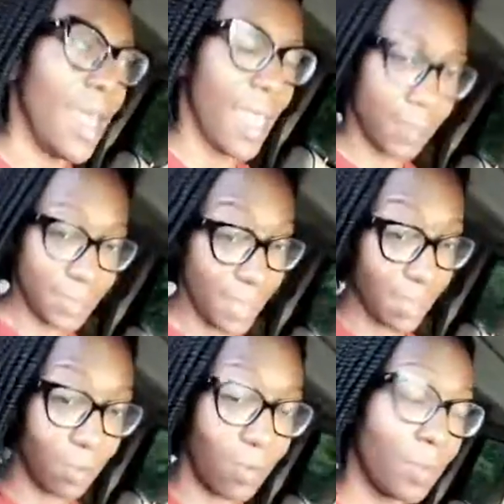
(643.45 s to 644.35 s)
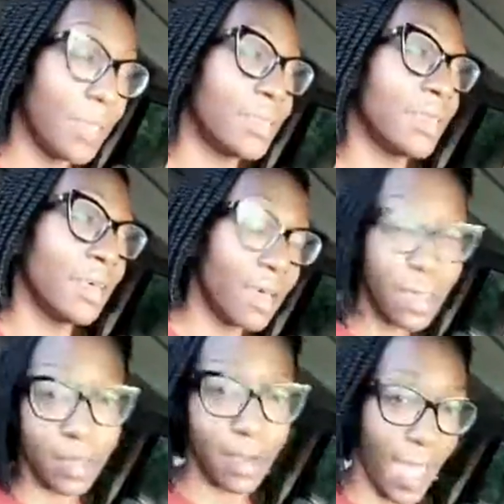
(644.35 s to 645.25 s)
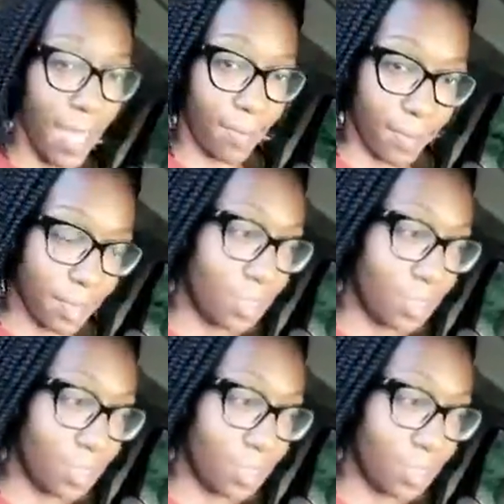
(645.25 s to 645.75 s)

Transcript: And I'm staying in the woman's other cabin,